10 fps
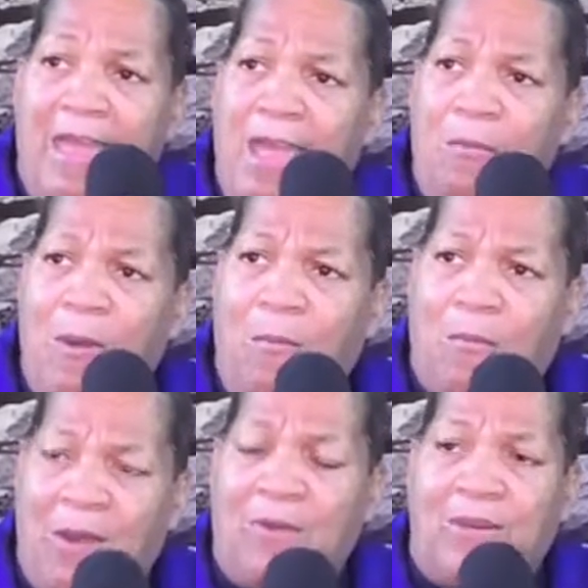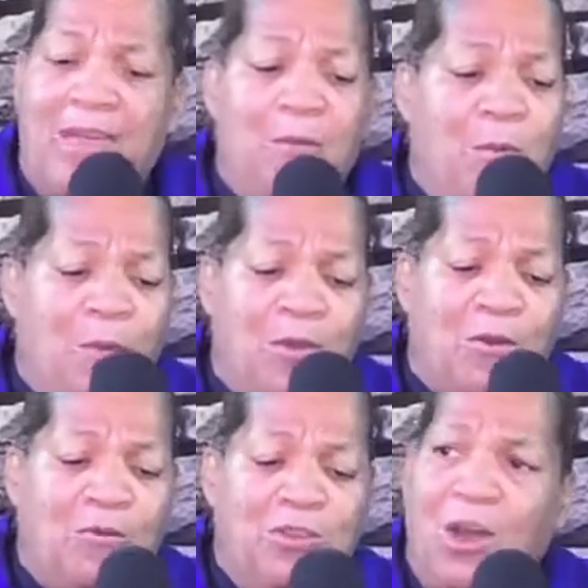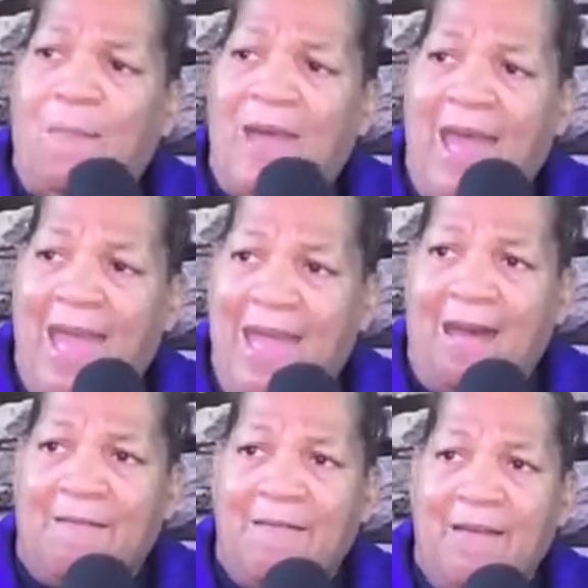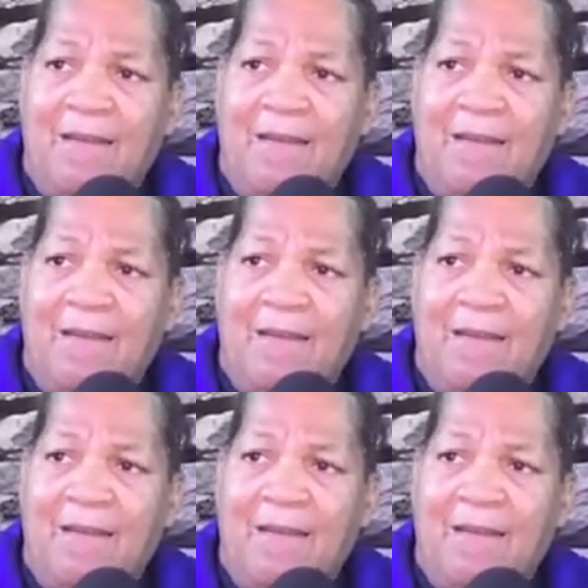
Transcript: It will work. It will work on your behalf